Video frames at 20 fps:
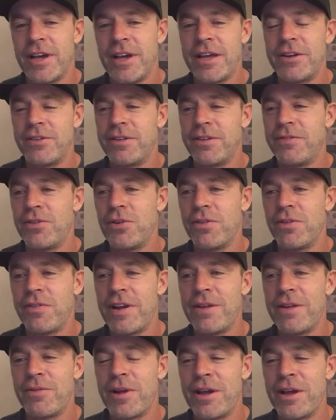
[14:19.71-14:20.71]
I don't even know if
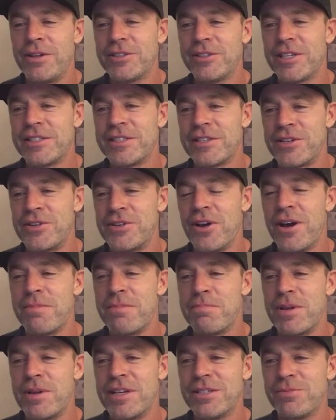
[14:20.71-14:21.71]
anyone else has a
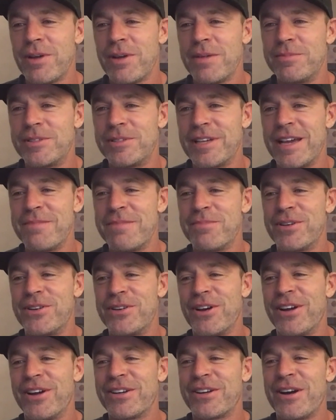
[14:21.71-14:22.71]
.biz website,
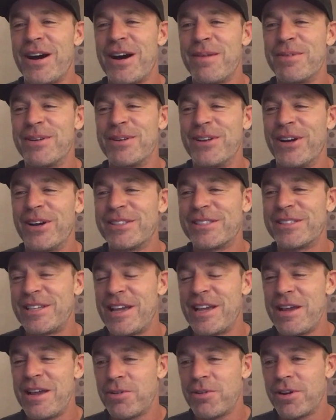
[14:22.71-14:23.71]
but .com and
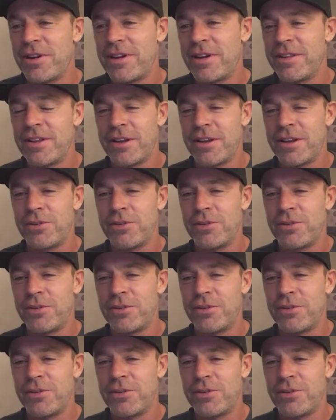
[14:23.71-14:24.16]
.ca were gone.